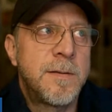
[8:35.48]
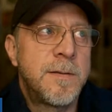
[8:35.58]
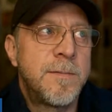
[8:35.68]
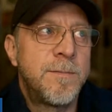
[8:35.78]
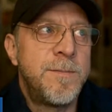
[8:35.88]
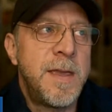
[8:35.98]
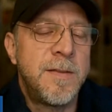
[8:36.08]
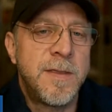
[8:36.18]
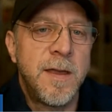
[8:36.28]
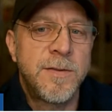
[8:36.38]
meet
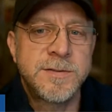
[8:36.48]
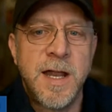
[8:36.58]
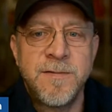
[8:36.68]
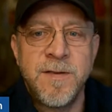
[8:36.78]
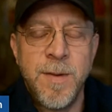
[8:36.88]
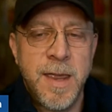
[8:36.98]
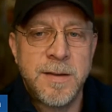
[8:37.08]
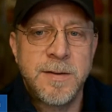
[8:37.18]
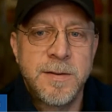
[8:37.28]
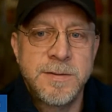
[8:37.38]
the other side of
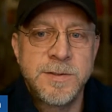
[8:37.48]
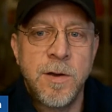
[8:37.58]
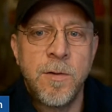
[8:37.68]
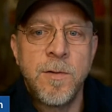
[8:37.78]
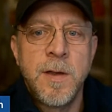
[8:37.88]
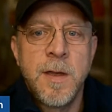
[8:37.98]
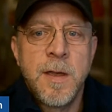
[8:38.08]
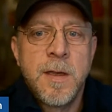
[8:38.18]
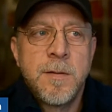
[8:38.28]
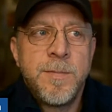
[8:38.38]
demand. So
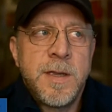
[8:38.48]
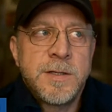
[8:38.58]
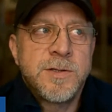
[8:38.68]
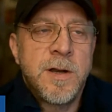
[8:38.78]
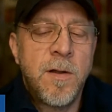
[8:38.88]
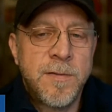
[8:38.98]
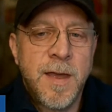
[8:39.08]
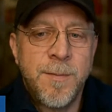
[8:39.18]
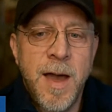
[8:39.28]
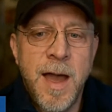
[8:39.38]
because you're at an
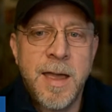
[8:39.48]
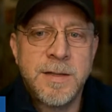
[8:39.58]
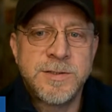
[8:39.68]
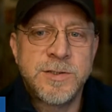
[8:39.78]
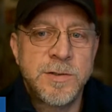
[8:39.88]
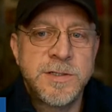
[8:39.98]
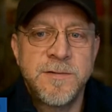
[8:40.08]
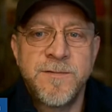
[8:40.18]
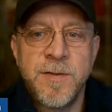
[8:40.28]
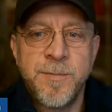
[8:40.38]
all-time high, it's searching
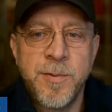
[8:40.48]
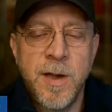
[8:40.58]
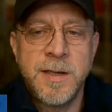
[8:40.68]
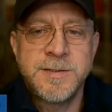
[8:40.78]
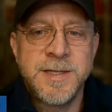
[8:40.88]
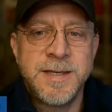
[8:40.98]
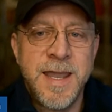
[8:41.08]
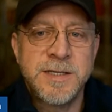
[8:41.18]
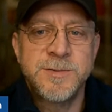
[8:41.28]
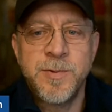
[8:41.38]
for the
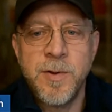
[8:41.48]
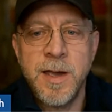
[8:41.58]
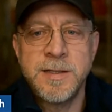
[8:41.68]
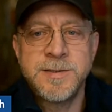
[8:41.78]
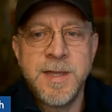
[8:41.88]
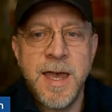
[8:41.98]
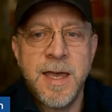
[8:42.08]
next price that